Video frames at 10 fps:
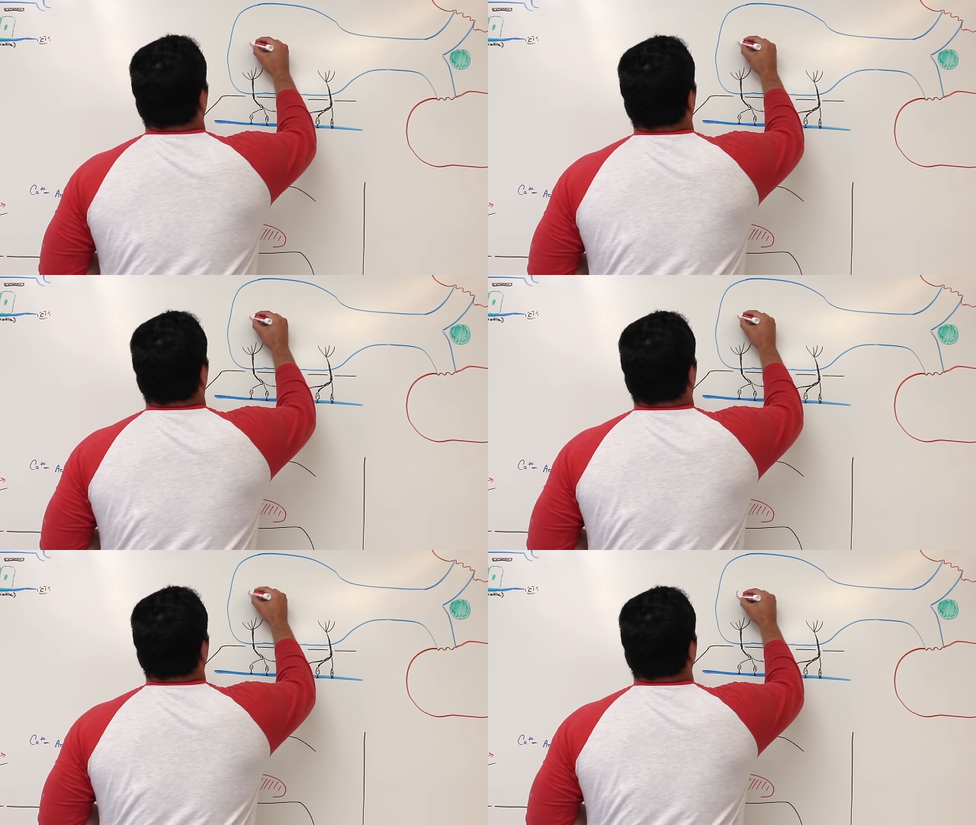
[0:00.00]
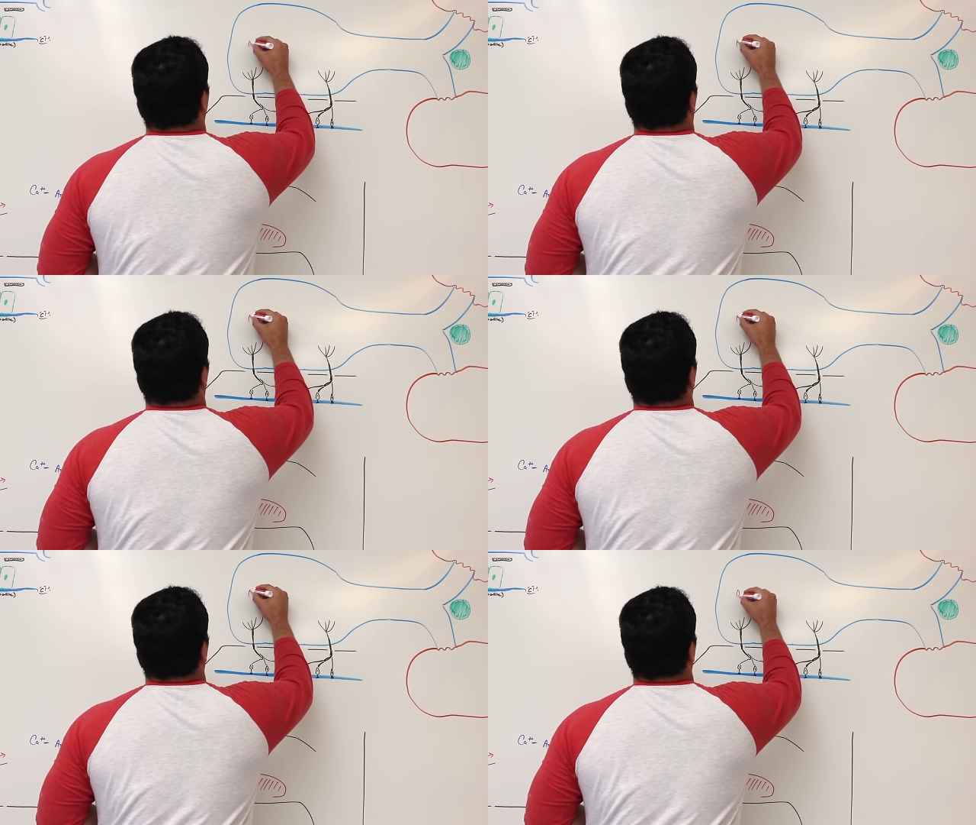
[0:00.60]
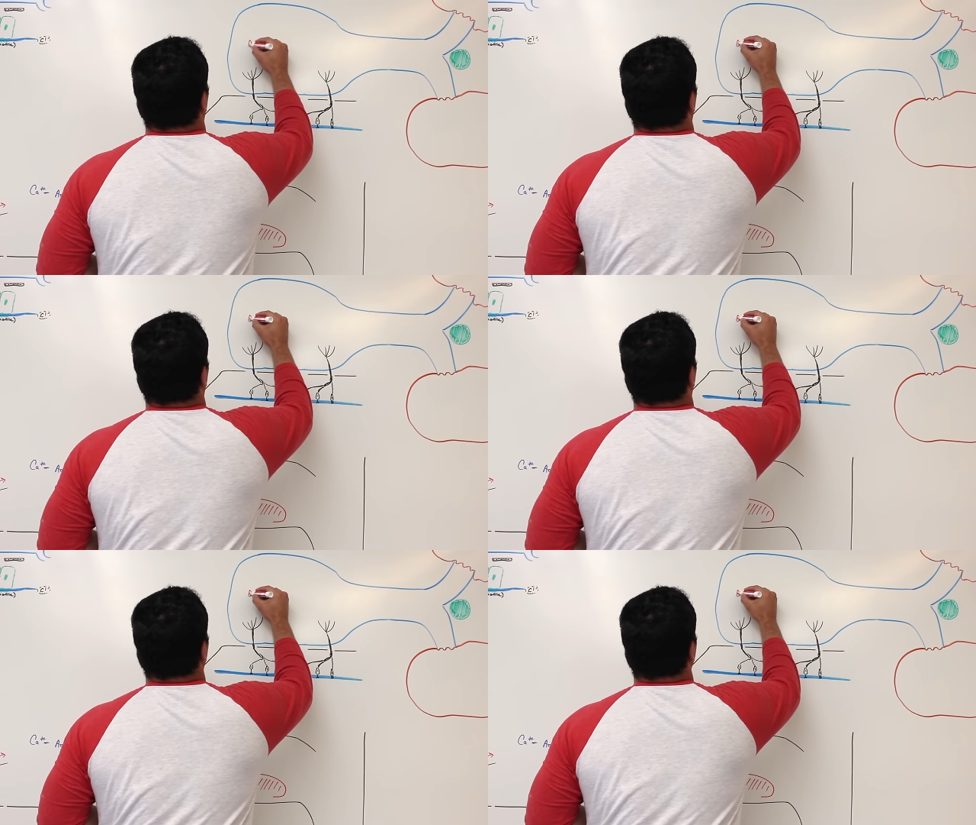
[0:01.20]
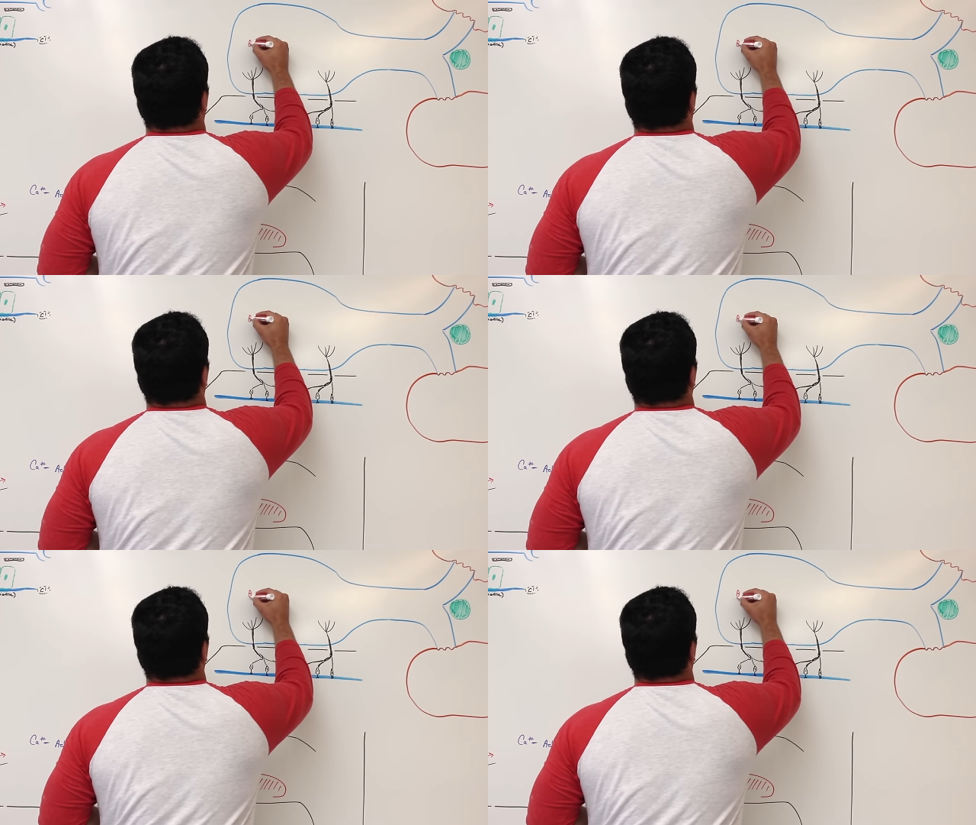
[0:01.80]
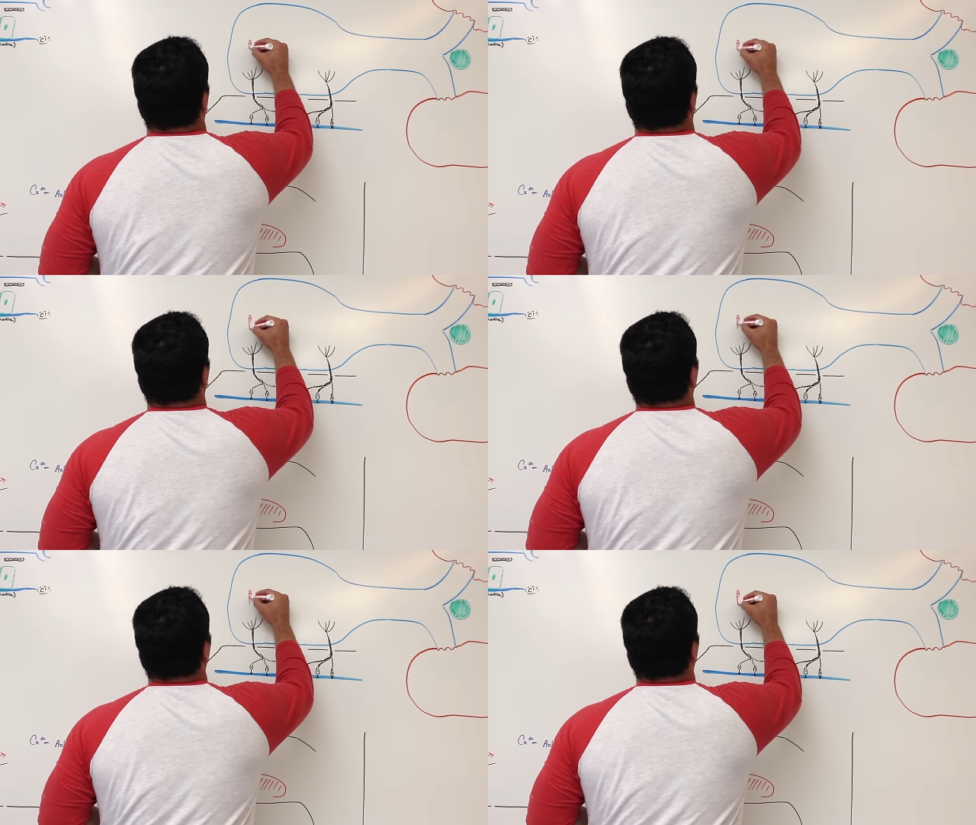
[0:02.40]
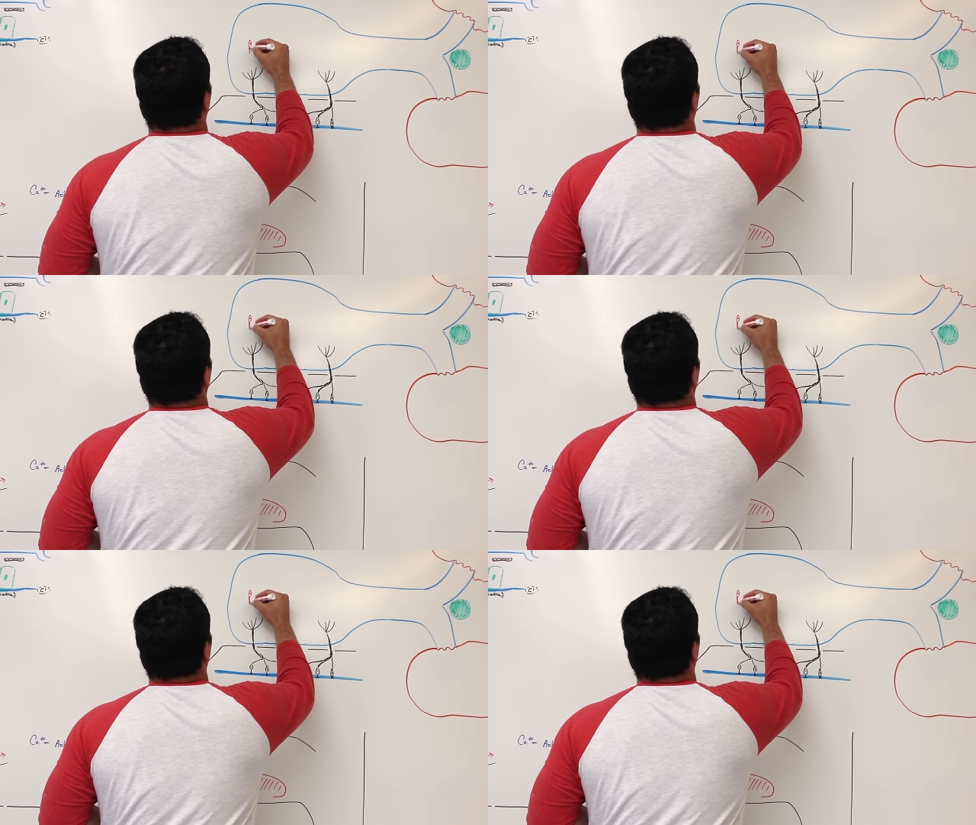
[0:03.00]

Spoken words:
Nobody's mouth can be seen.